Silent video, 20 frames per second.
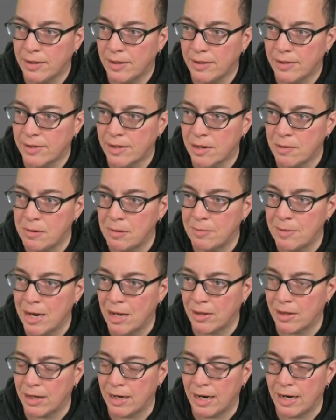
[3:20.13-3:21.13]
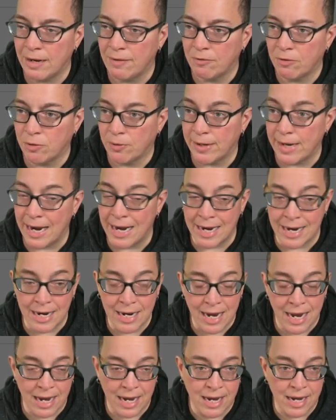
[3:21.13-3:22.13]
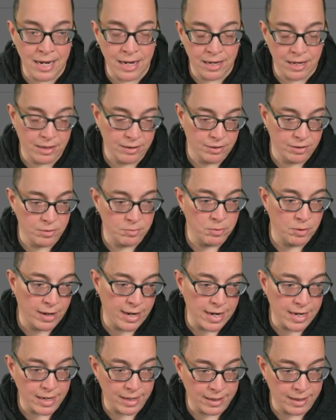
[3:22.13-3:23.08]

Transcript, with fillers: that's come up now that I've created a custom rate.